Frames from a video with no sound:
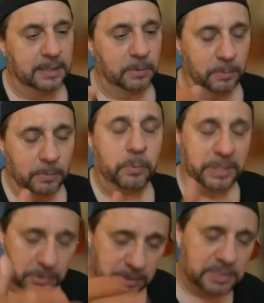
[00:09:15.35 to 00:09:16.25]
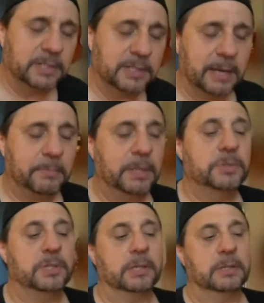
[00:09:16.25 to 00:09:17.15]
when you listen to that
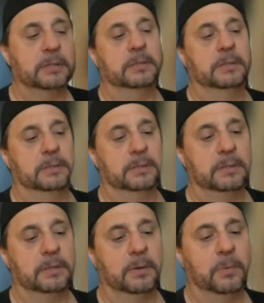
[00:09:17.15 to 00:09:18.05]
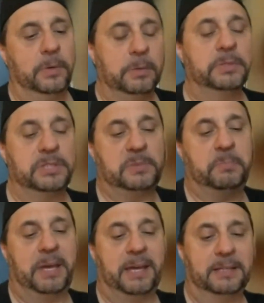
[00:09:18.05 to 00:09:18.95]
music, we would
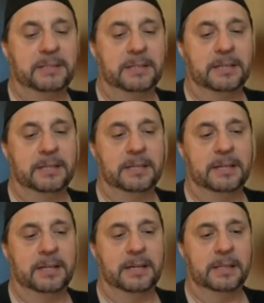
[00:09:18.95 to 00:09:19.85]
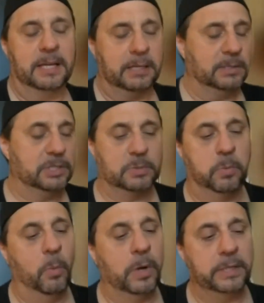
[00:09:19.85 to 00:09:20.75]
spend like on
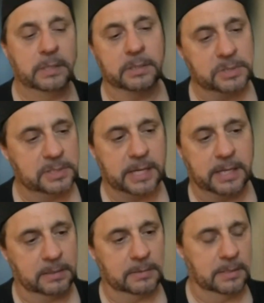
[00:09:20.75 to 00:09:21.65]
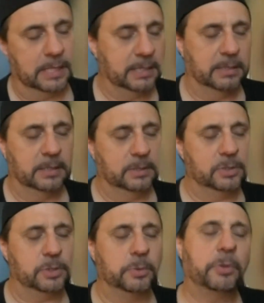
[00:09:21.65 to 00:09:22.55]
just one little second, like
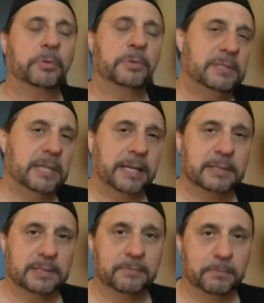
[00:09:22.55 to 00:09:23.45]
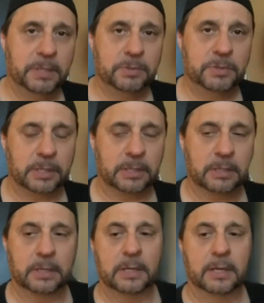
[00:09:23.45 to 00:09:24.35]
2 or 3 seconds of music.
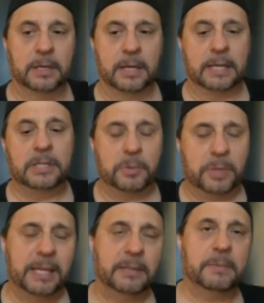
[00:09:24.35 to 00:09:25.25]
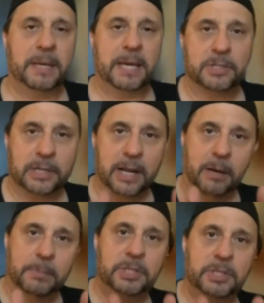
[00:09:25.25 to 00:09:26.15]
And you can't imagine
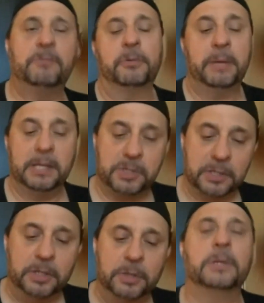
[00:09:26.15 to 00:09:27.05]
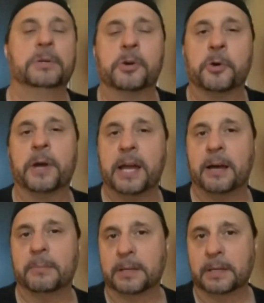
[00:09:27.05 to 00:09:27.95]
how much information you can
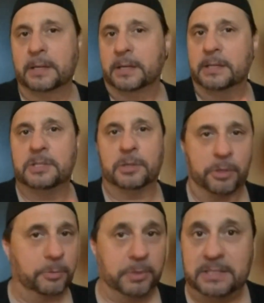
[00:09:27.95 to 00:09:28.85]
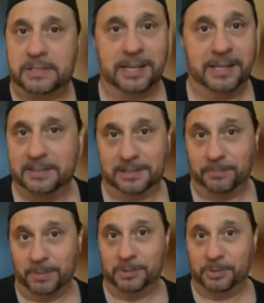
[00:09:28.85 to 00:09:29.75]
cram into 3 seconds
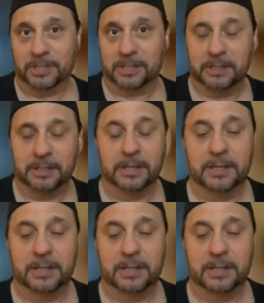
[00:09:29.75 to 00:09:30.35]
of music.